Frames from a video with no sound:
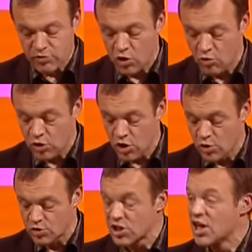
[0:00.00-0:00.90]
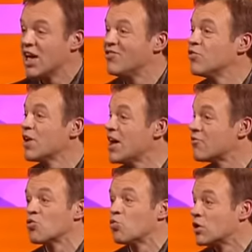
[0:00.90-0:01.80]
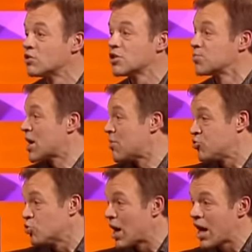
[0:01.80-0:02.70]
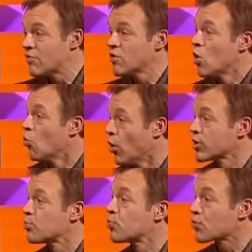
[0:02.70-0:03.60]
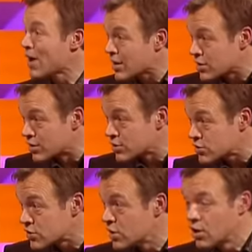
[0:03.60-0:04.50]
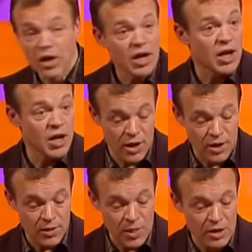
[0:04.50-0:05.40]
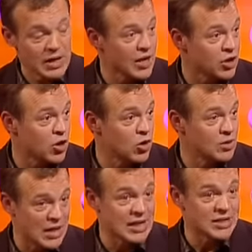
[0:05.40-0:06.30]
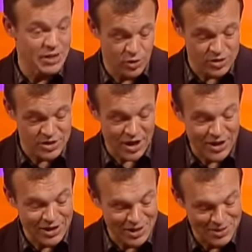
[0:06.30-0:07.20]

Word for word: of the Holy Ghost. If you've ever wondered, perhaps you have, what a pregnant Lego lady looks like,